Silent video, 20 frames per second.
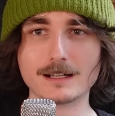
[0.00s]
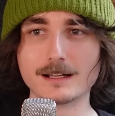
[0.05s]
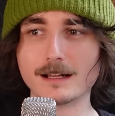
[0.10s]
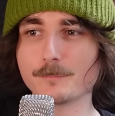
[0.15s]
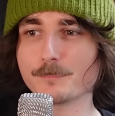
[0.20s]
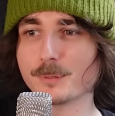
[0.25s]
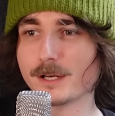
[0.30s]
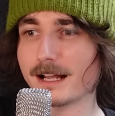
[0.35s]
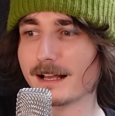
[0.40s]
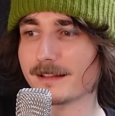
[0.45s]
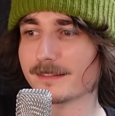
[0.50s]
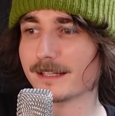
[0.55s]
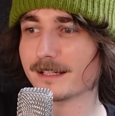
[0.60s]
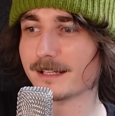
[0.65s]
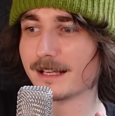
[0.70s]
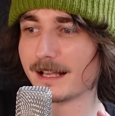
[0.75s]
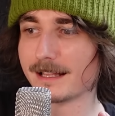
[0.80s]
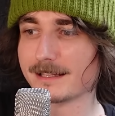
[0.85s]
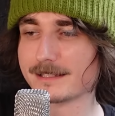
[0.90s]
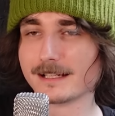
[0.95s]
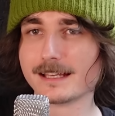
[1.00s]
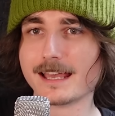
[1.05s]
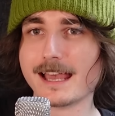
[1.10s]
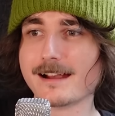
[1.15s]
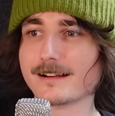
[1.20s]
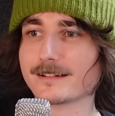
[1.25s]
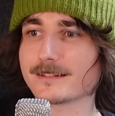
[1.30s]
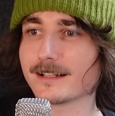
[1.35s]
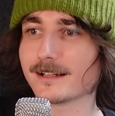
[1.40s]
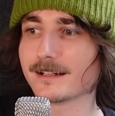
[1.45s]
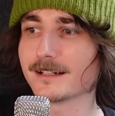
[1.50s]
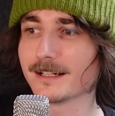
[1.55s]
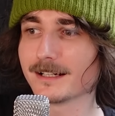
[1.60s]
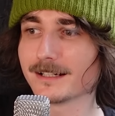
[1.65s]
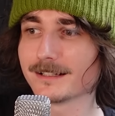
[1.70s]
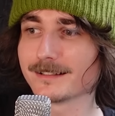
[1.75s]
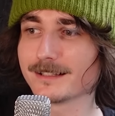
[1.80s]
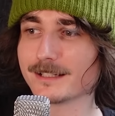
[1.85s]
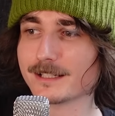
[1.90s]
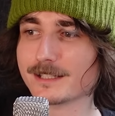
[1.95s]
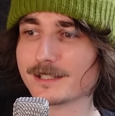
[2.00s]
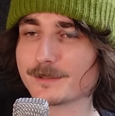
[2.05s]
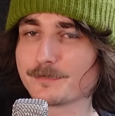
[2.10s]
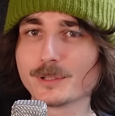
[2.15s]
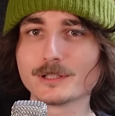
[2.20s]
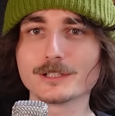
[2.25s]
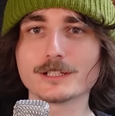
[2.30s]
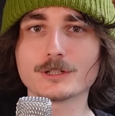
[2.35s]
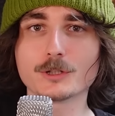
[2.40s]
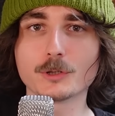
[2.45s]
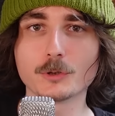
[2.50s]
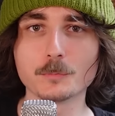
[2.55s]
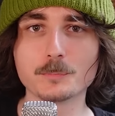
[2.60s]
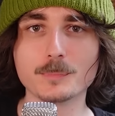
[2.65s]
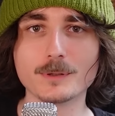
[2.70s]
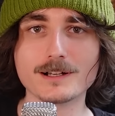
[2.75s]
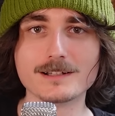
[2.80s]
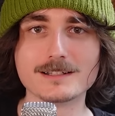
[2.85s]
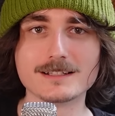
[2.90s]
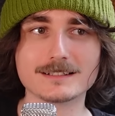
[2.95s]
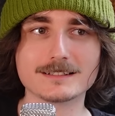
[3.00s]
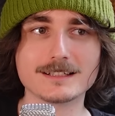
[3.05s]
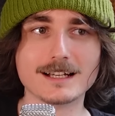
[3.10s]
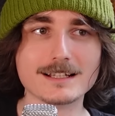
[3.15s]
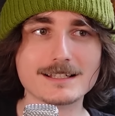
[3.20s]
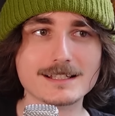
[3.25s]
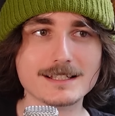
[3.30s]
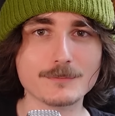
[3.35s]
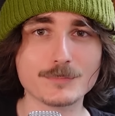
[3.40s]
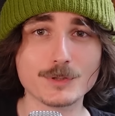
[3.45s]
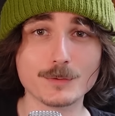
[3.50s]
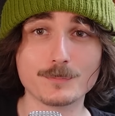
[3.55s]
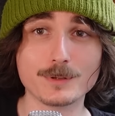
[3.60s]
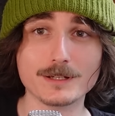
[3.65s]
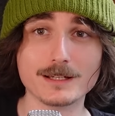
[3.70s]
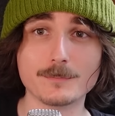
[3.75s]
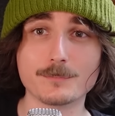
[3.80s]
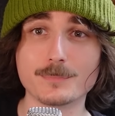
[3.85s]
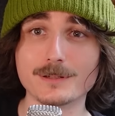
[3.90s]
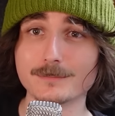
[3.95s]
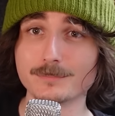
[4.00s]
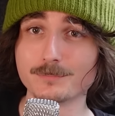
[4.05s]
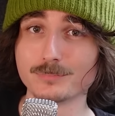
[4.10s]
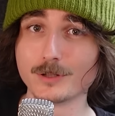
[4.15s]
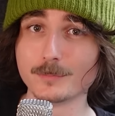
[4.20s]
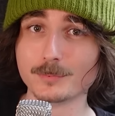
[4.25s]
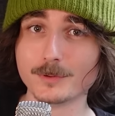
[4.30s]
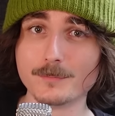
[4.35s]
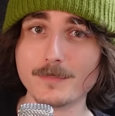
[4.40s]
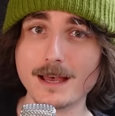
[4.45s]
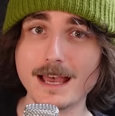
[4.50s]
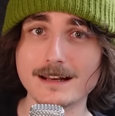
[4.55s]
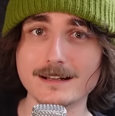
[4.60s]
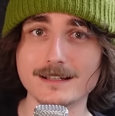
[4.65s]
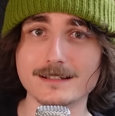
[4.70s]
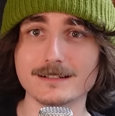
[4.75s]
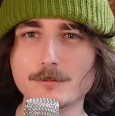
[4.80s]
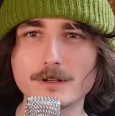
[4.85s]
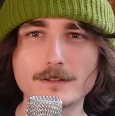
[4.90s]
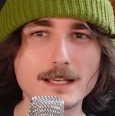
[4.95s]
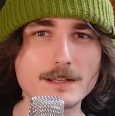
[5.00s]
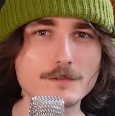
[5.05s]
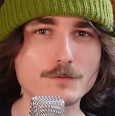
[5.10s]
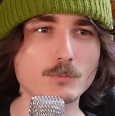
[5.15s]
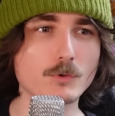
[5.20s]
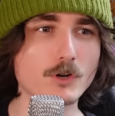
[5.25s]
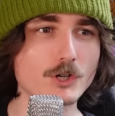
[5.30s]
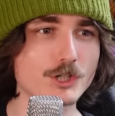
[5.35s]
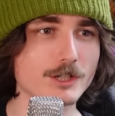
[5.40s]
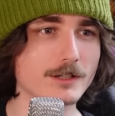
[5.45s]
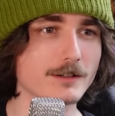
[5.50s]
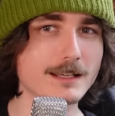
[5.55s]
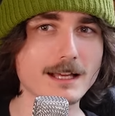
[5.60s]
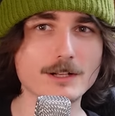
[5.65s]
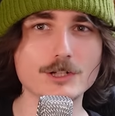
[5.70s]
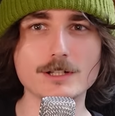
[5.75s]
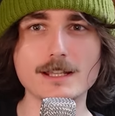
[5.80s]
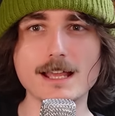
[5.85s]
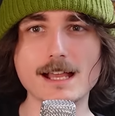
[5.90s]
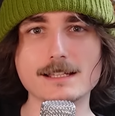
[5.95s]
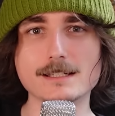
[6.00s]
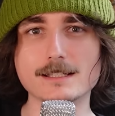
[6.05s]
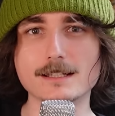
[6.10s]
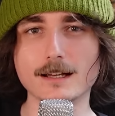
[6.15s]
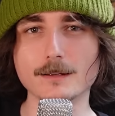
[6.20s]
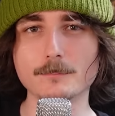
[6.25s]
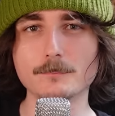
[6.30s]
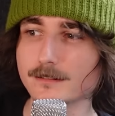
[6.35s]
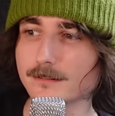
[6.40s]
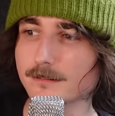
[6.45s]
But I think as a character, this Billy Coull person does seem to be a bit problematic. Anyway, thanks for watching. I'll catch you next time.